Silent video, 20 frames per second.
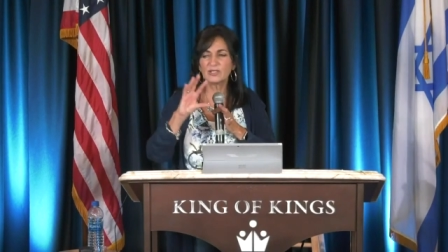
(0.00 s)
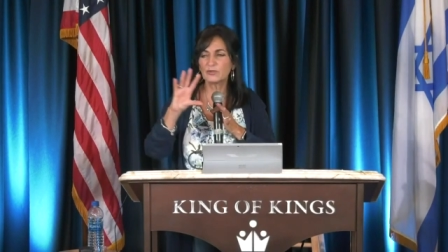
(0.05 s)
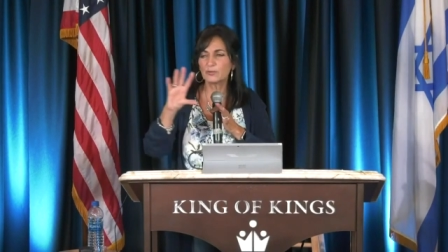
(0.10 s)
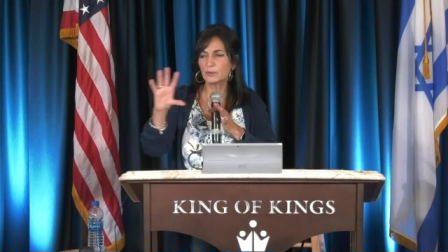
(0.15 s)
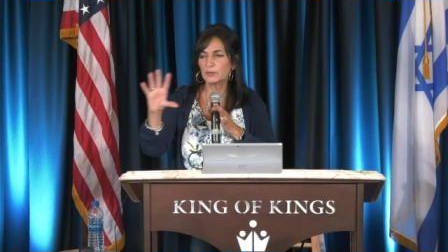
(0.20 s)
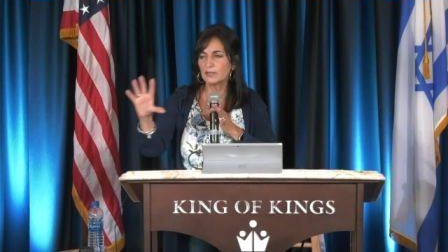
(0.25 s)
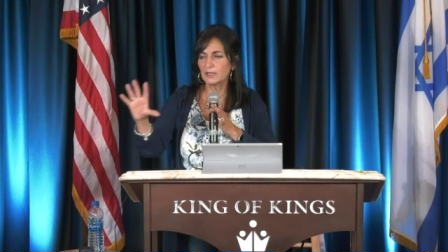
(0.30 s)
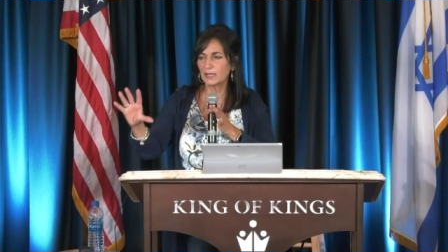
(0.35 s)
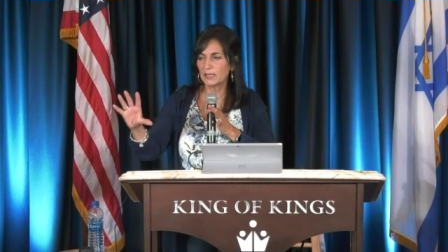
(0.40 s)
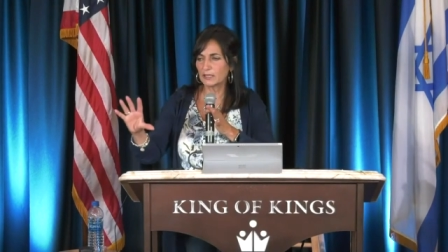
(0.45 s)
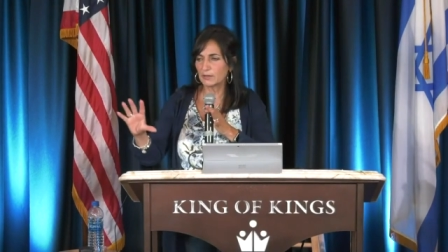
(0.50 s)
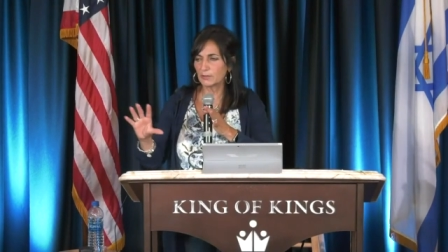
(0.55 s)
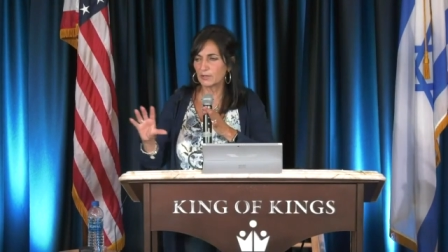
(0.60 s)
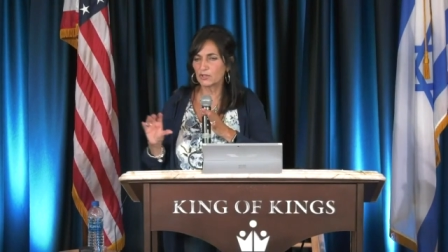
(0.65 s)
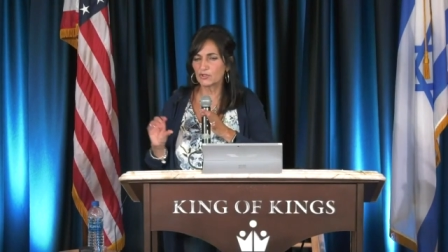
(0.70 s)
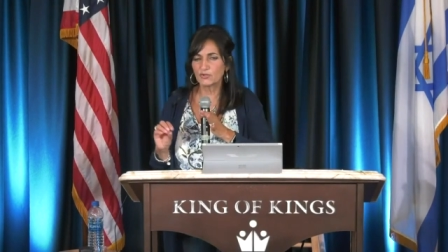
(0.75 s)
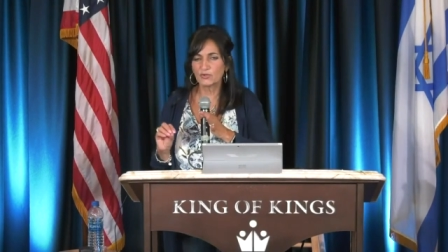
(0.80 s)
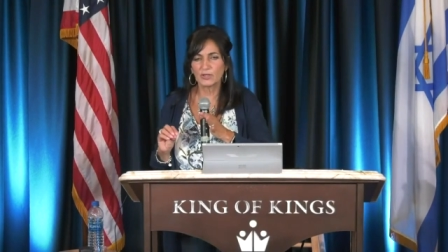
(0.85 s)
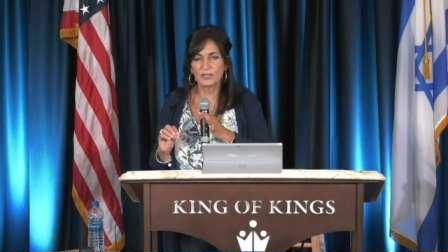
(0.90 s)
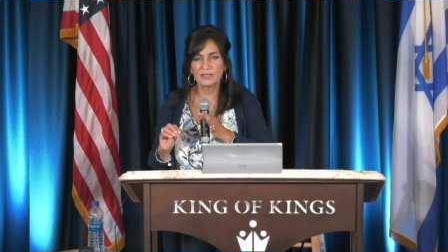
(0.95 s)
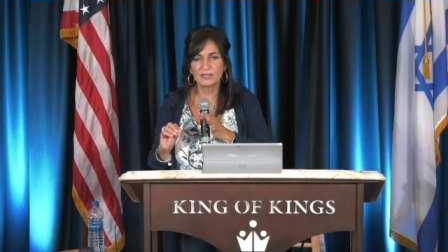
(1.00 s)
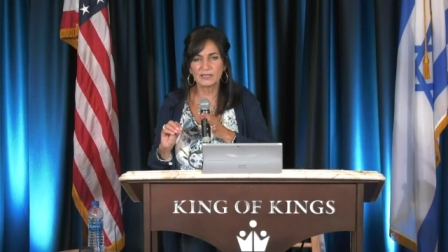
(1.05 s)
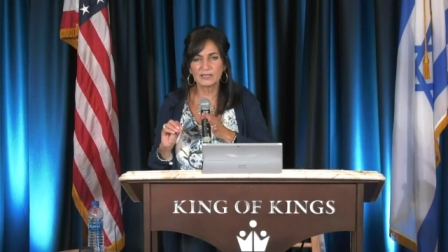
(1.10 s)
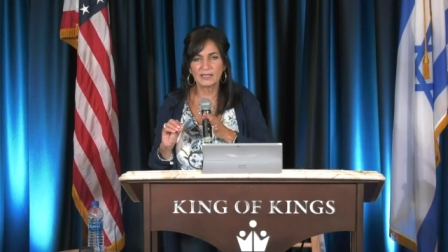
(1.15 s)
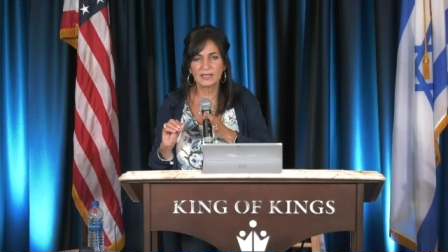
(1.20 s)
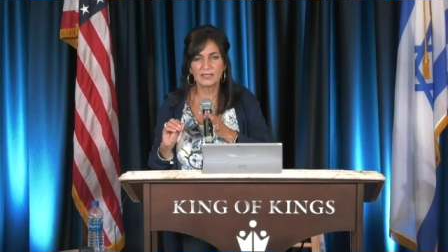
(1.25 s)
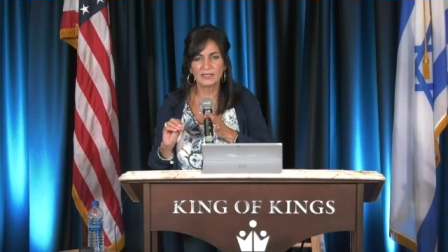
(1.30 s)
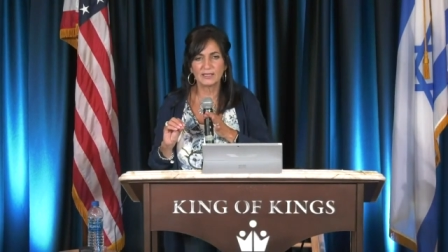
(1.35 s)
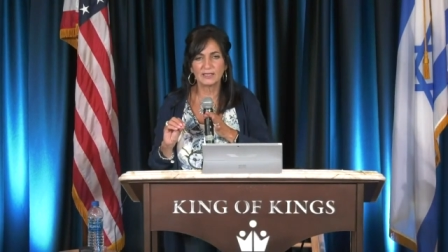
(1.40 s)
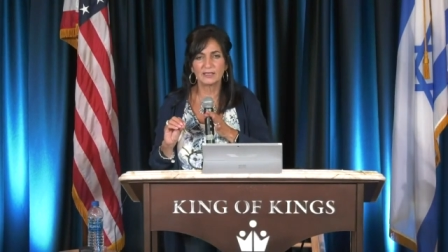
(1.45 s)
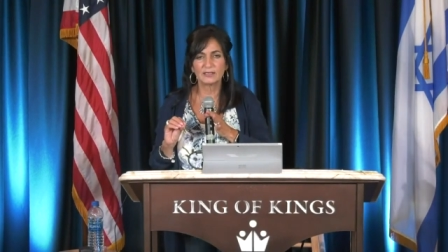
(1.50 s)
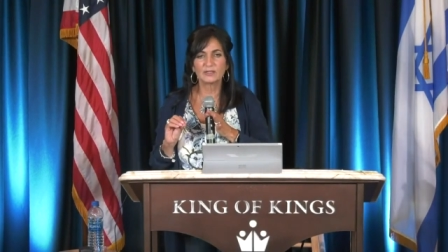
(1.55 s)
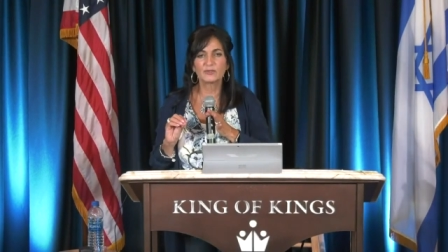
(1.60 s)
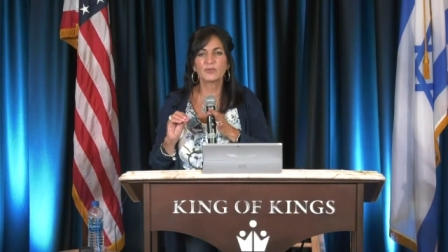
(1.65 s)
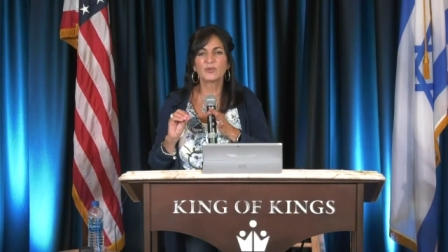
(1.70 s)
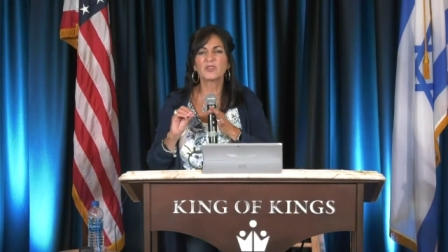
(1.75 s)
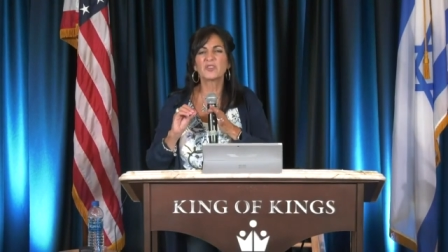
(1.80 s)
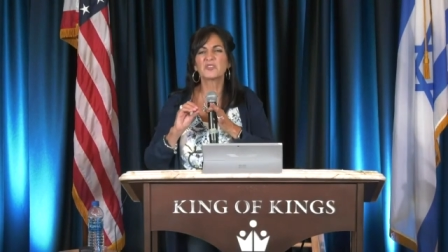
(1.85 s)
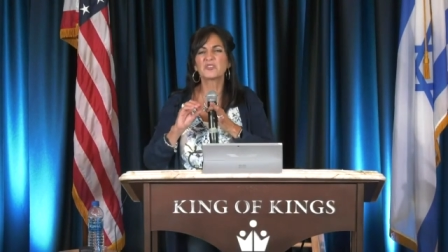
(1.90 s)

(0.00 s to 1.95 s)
This is what the enemy's trying to say to us.